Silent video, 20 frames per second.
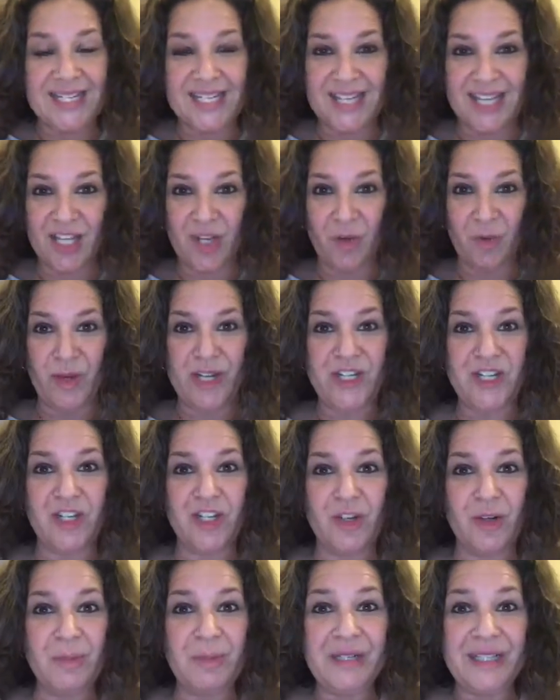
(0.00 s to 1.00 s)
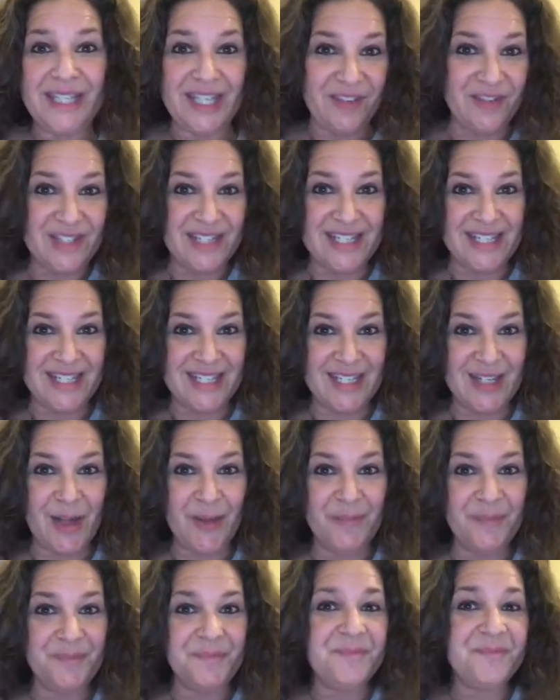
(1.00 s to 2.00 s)
to the original belief
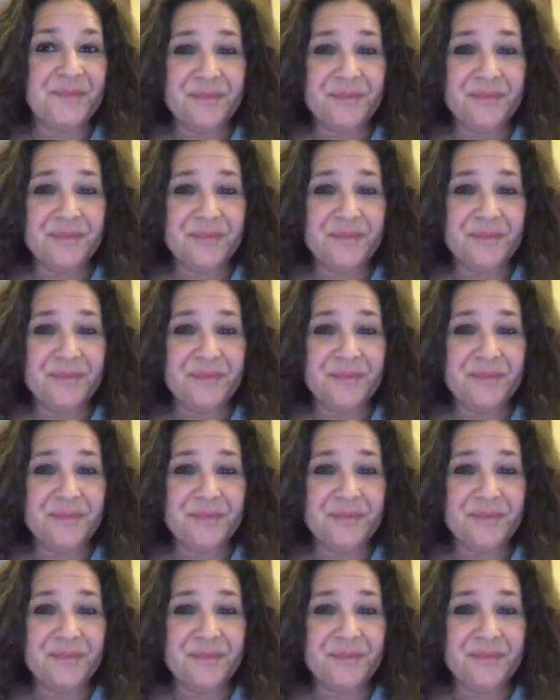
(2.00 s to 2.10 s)
system.